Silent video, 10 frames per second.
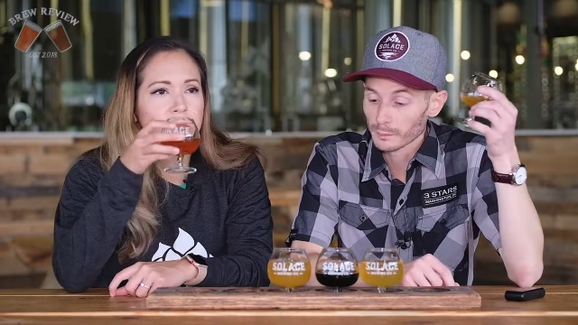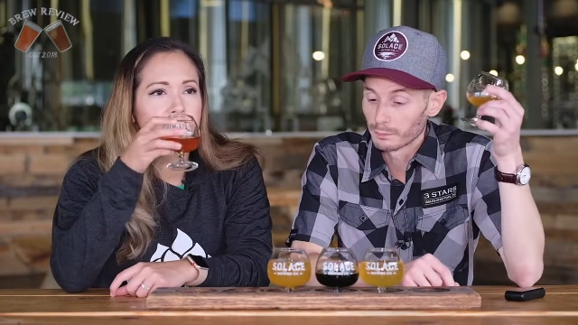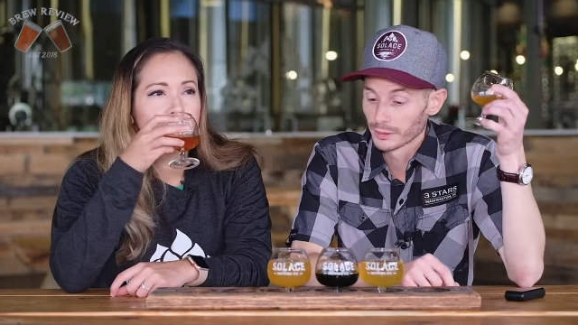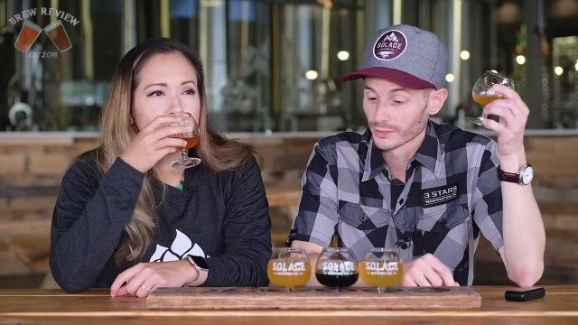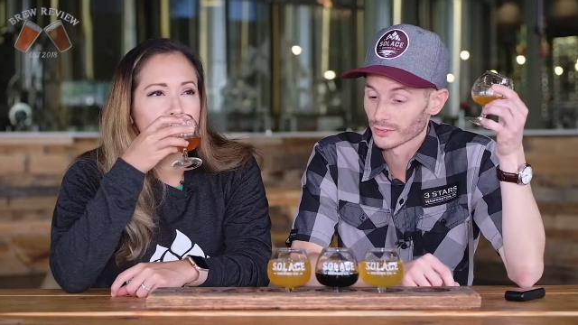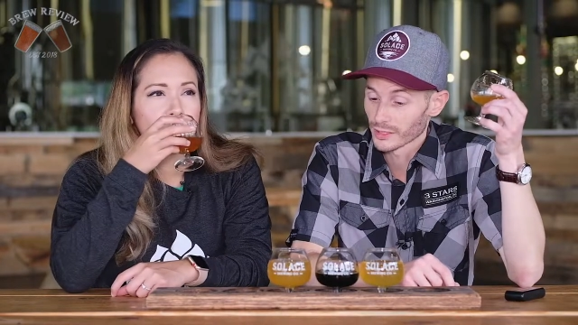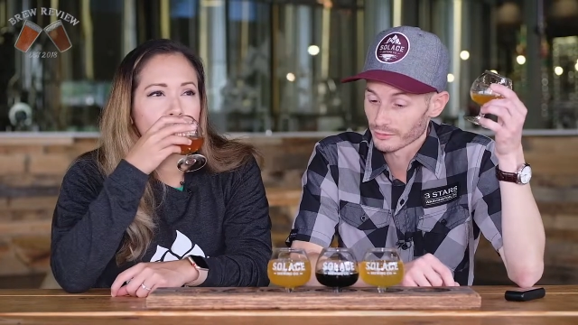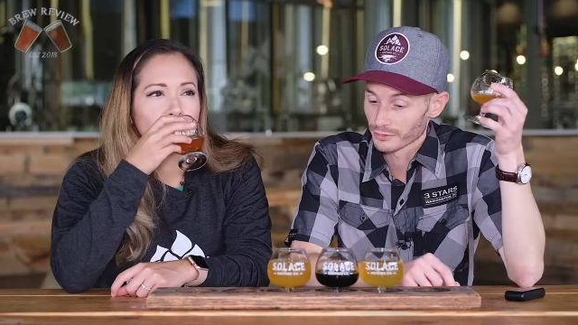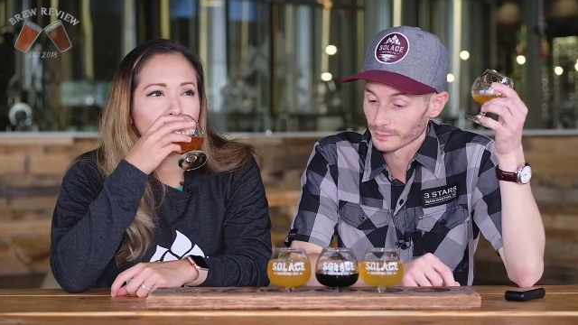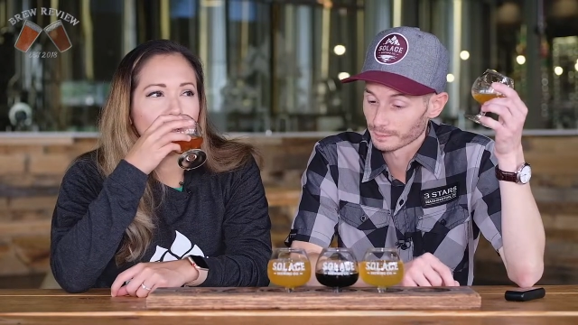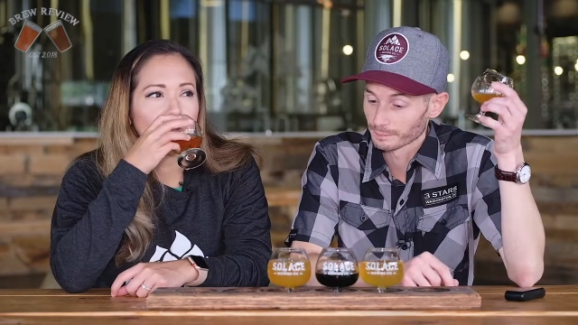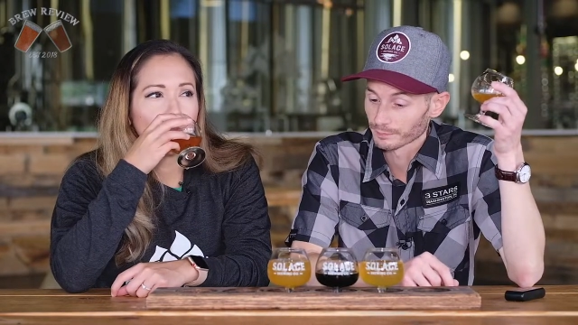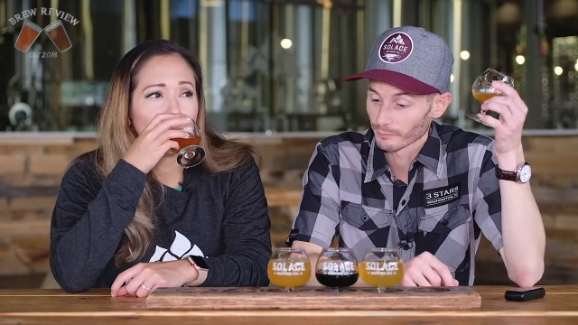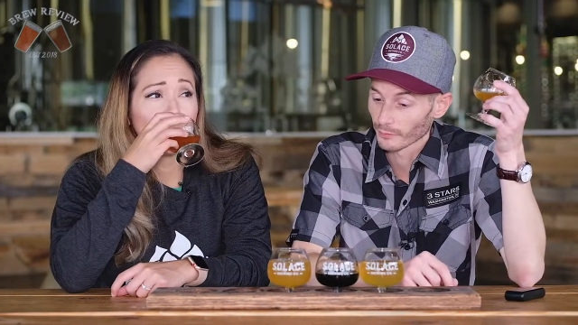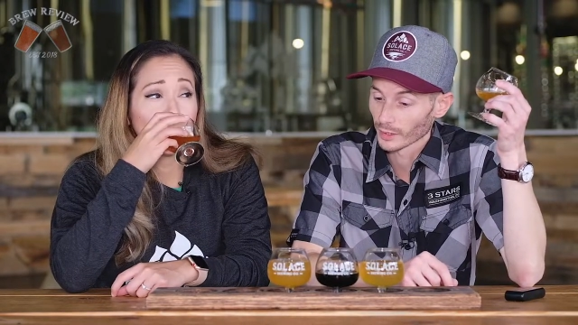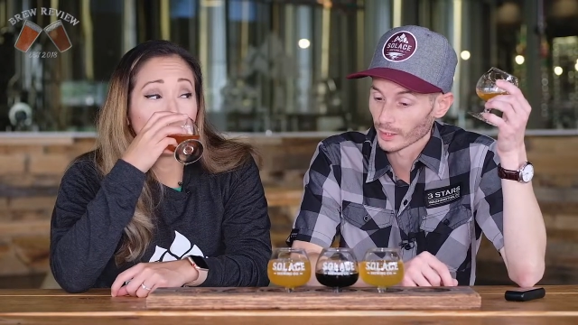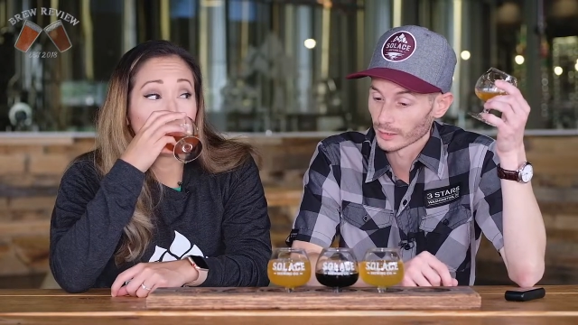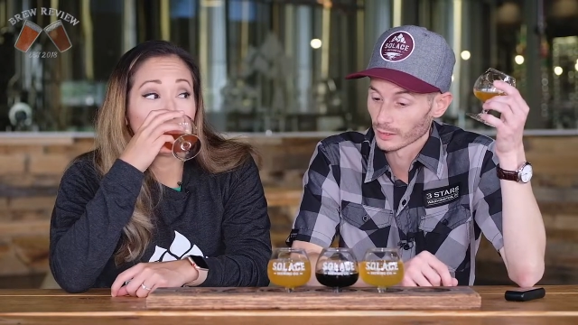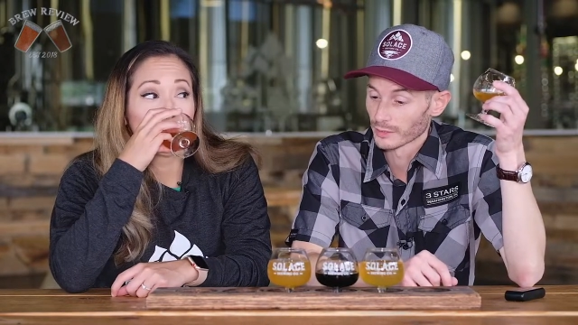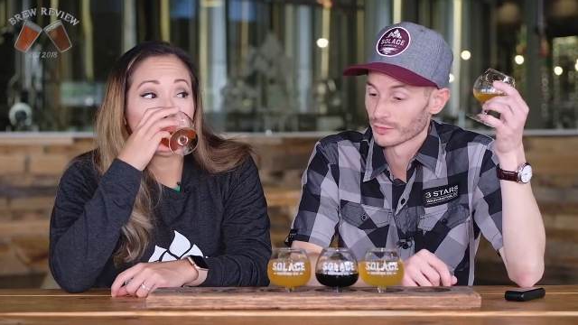Speaker 1: Beer is life.
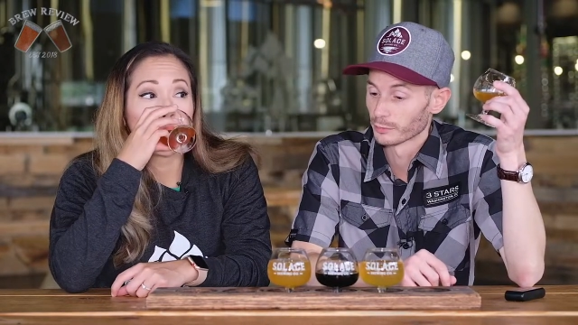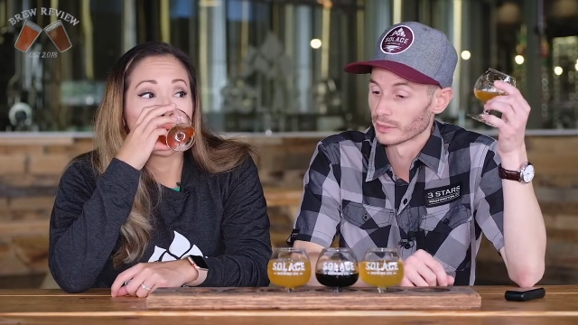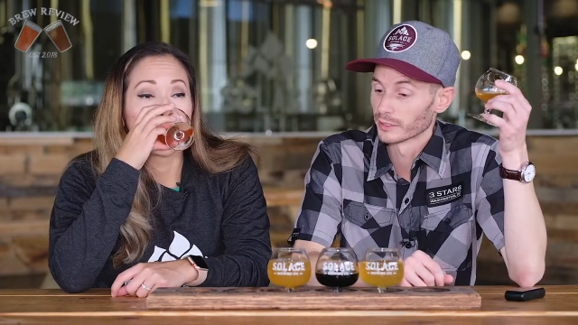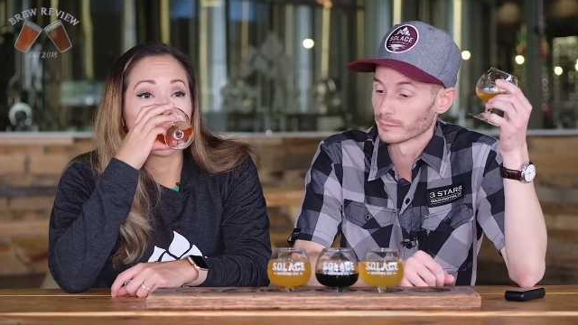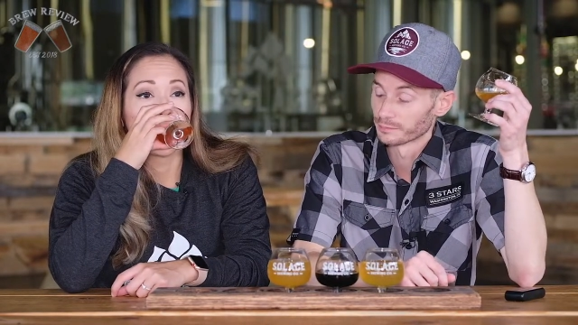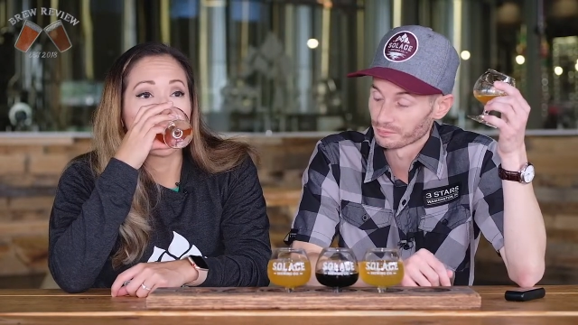Life is beer.